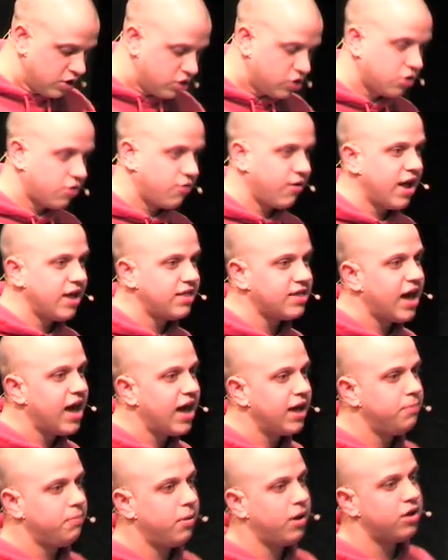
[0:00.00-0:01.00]
to create
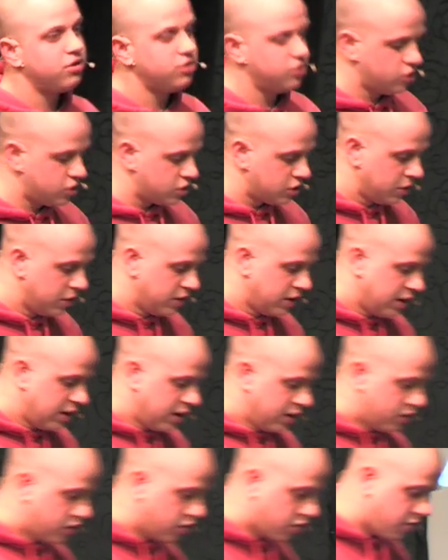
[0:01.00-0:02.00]
iPods,
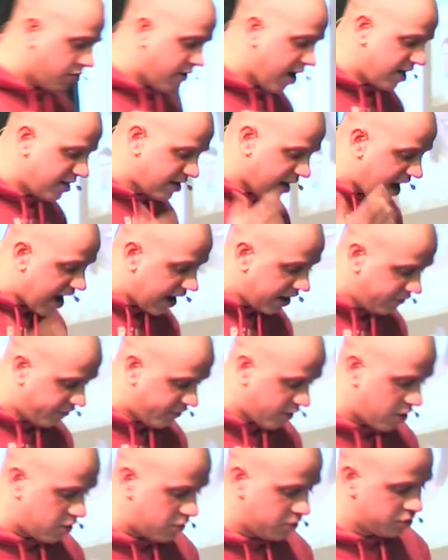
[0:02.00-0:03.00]
to create
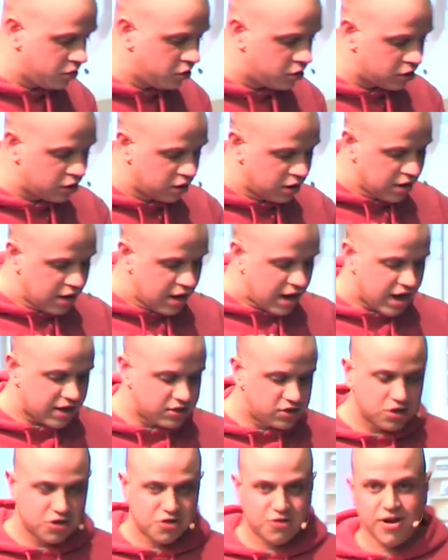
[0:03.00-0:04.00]
iPhones, and
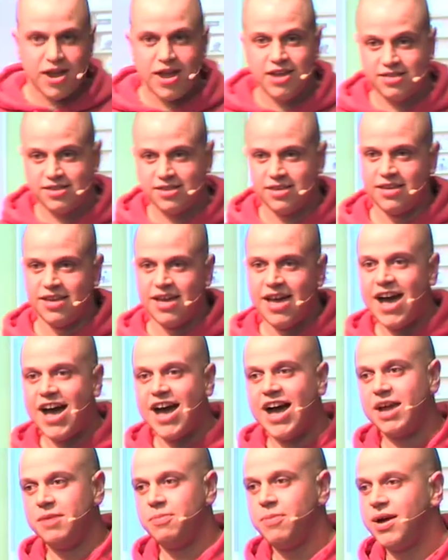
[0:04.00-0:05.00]
to create
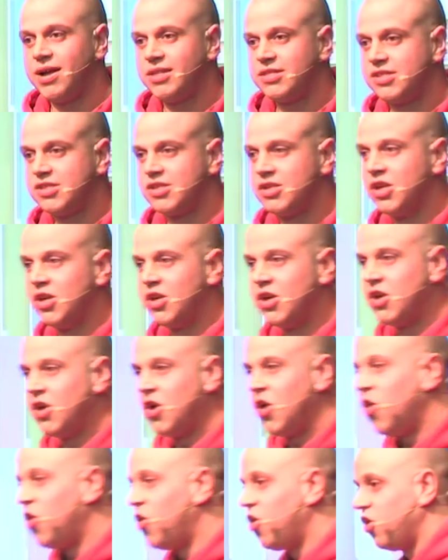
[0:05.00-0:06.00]
iPads,
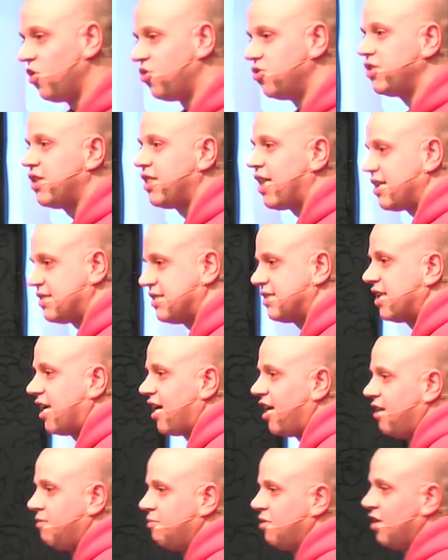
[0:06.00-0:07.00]
all under that
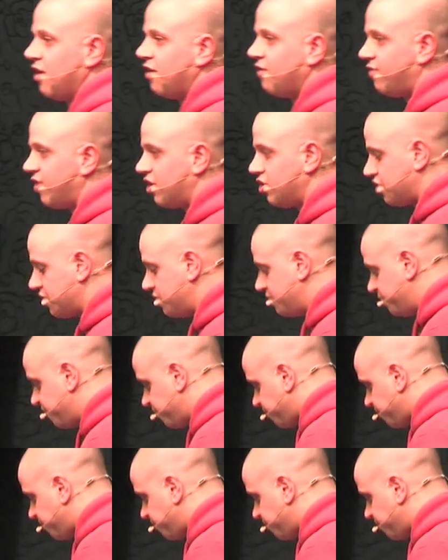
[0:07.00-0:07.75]
same vision.